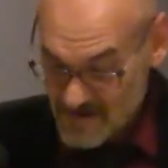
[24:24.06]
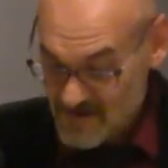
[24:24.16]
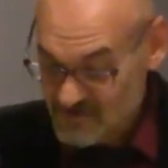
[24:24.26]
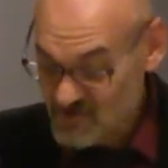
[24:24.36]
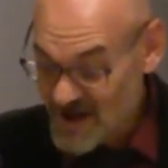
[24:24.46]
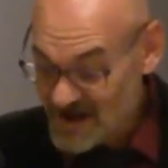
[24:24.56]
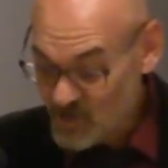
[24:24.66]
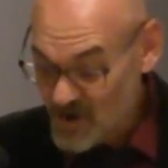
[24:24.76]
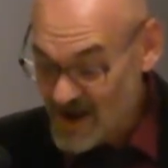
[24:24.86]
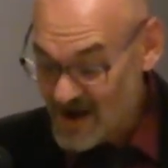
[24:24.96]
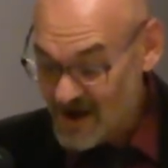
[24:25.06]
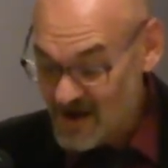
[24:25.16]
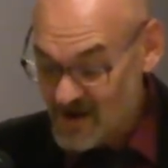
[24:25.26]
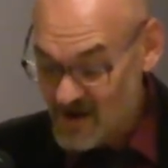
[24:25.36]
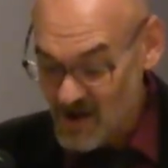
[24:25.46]
Jaguar,
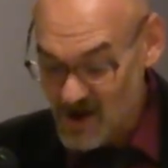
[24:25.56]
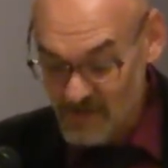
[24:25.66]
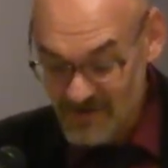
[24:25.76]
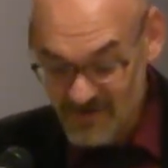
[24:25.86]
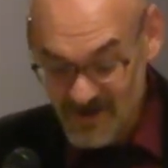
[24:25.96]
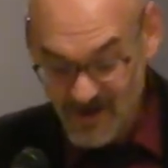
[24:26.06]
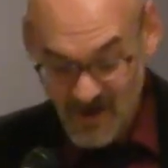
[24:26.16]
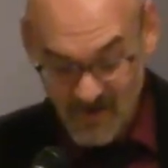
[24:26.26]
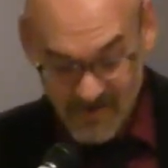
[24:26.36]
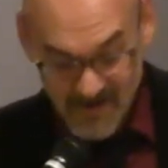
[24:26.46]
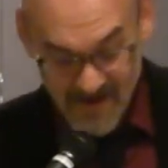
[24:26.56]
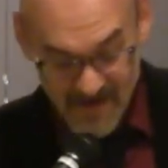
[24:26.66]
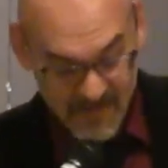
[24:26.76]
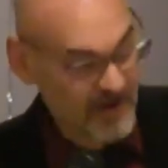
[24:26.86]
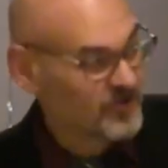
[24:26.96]
armadillo,
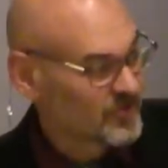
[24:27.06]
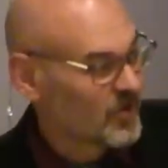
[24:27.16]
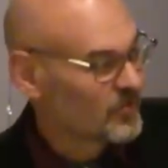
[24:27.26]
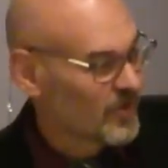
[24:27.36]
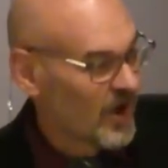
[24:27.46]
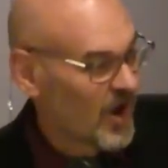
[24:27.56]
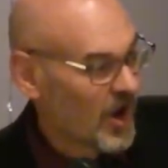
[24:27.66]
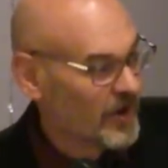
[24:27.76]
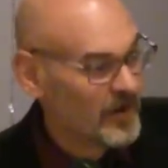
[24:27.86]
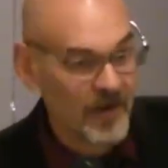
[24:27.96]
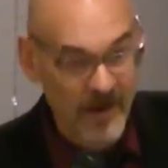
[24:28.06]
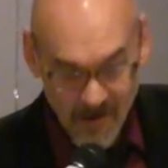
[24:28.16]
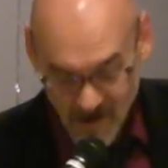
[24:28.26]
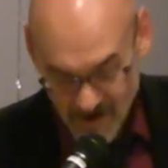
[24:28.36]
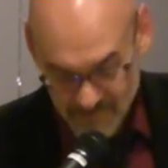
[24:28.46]
and the list goes on and
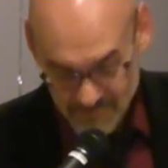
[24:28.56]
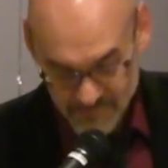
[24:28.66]
on.